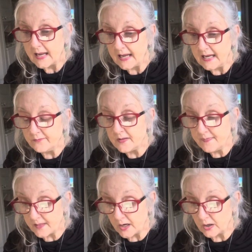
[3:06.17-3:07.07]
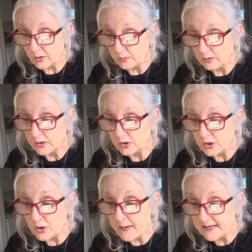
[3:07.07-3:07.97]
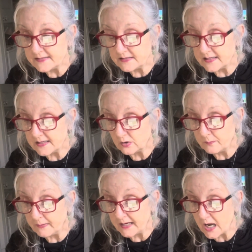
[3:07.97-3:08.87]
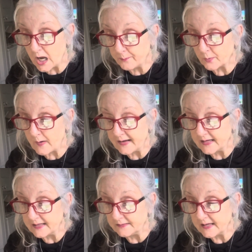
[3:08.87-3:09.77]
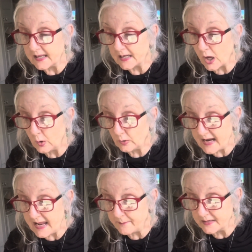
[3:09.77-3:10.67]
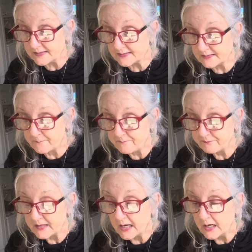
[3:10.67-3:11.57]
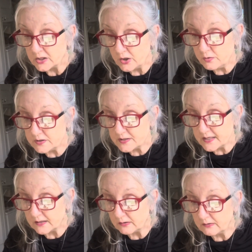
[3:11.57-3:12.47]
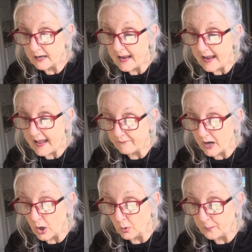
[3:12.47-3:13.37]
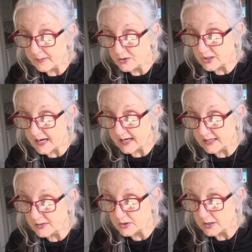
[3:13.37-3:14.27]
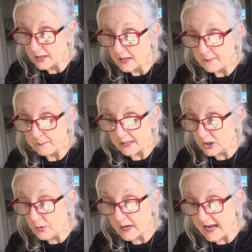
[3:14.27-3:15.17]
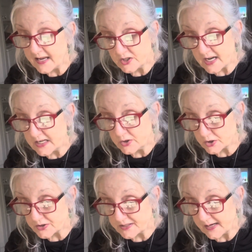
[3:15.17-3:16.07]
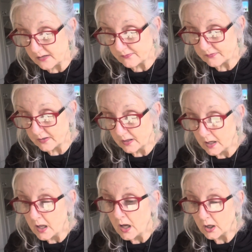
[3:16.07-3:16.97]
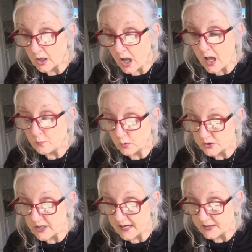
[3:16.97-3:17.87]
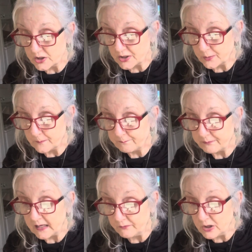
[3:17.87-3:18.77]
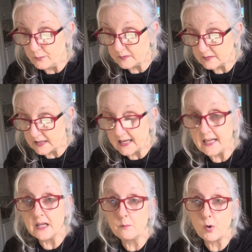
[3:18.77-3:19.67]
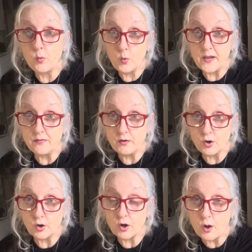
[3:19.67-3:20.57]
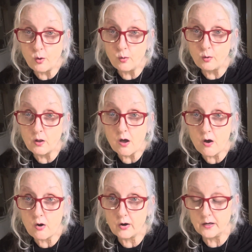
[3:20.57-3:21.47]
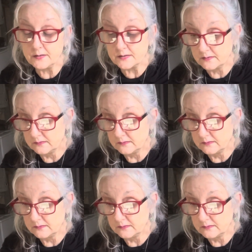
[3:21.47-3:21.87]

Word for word: even though you may still be operating in old habits, you still have hope and change, but you can't change yourself. God will change you if you seek Him with your whole heart.